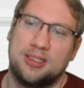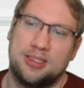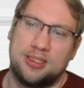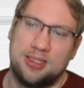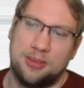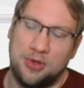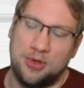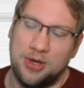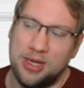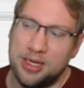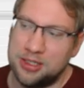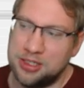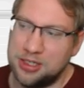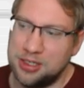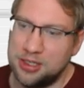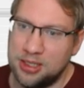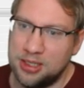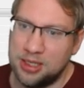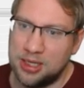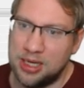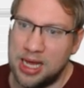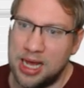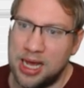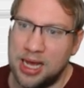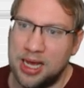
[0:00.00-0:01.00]
simulation
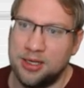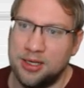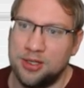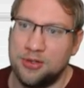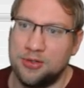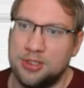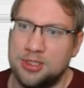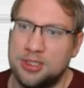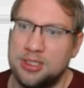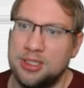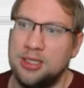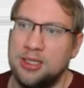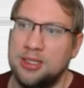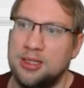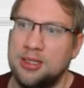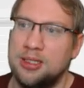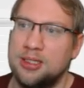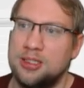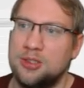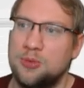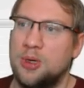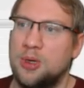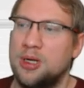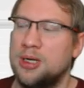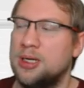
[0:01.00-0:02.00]
here, and you see
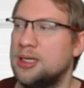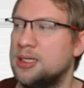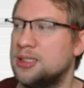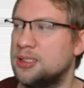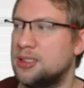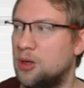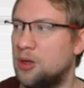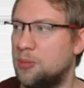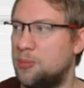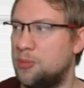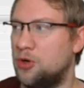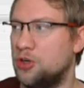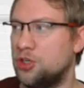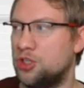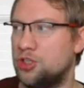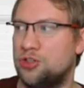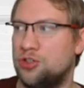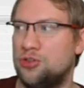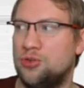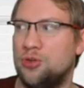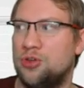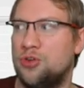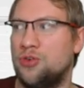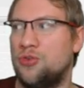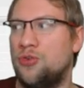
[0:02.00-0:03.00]
this one is now pushed
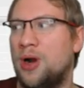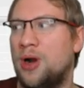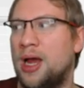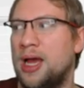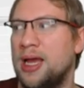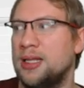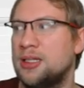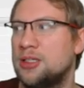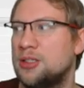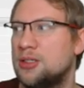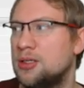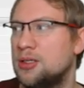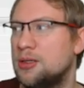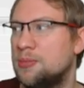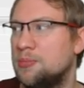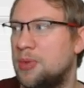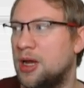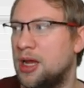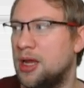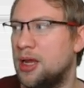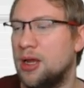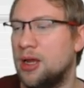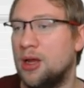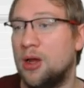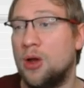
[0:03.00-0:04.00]
to the right
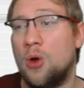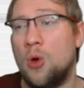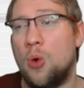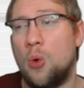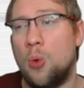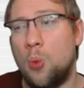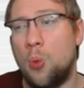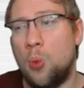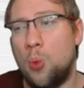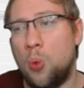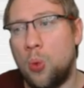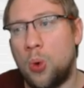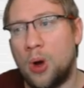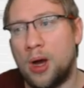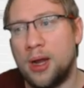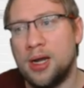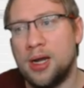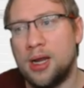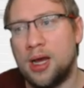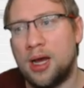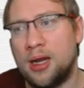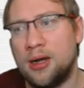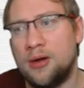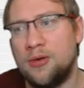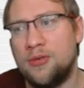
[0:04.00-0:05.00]
by
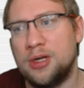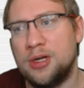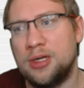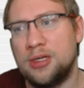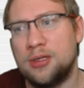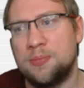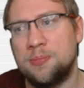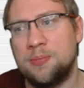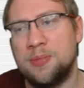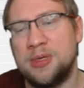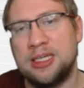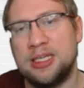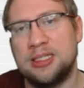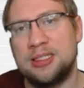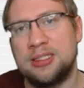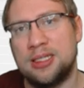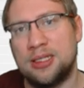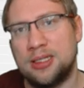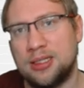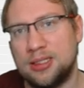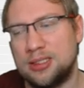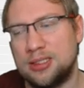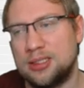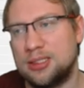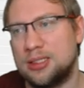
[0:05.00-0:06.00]
100
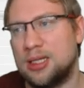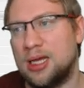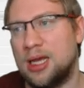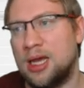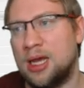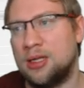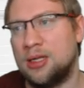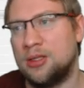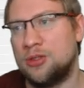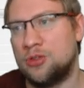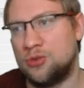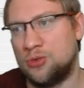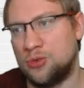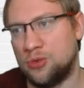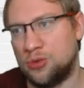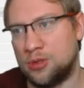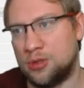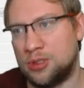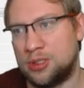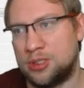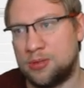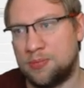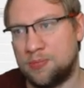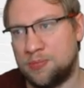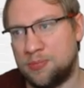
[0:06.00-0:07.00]
pixels and to the
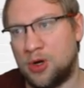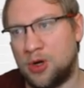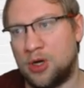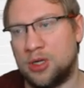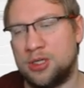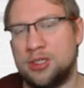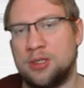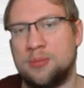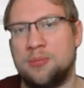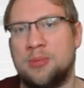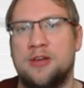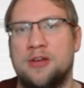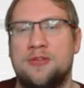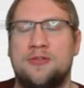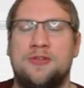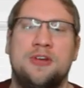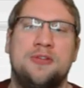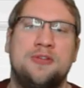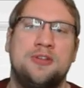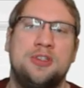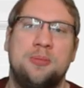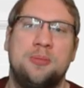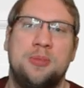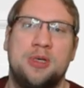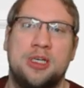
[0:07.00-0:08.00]
bottom by
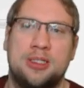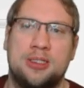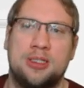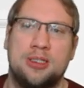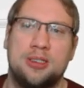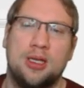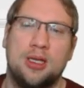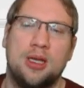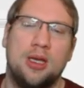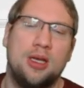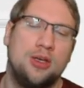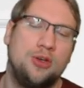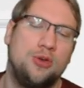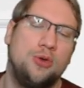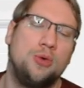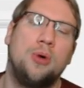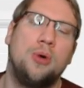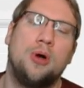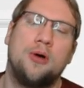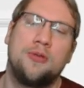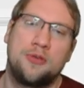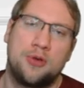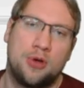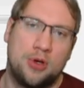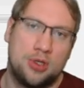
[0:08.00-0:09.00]
50 pixels. You,
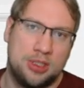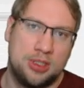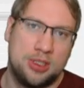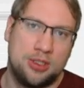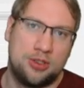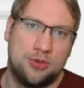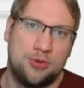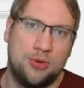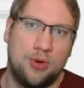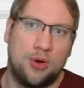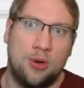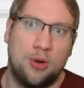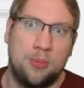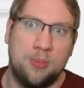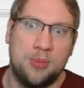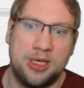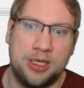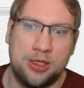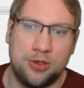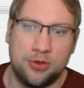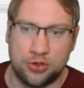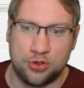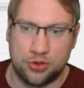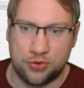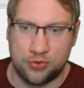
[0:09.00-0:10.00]
of course, need to know how big
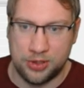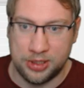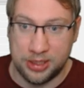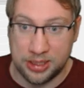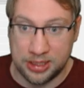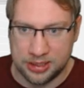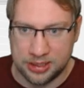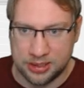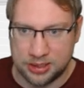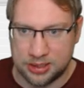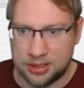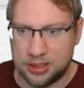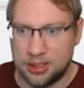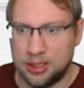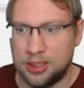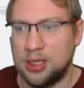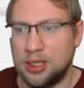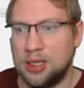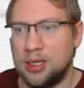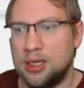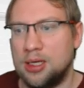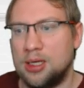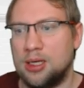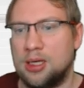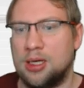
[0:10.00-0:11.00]
your screen is.
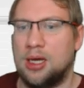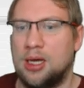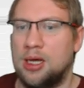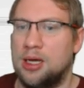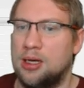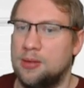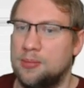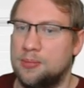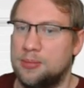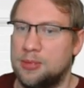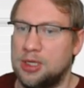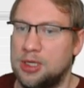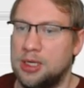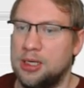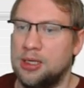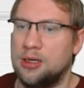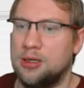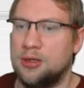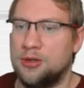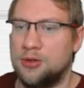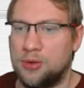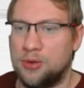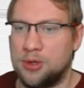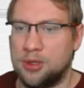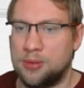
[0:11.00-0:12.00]
A little
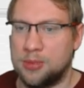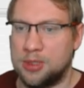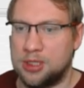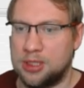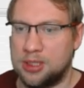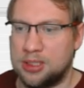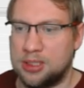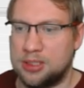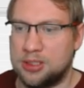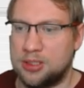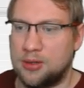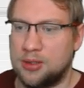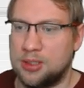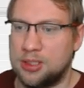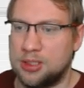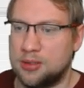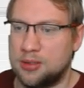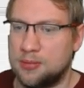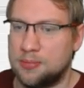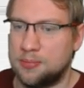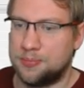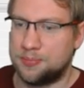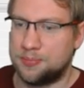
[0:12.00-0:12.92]
annoying, that's how it is.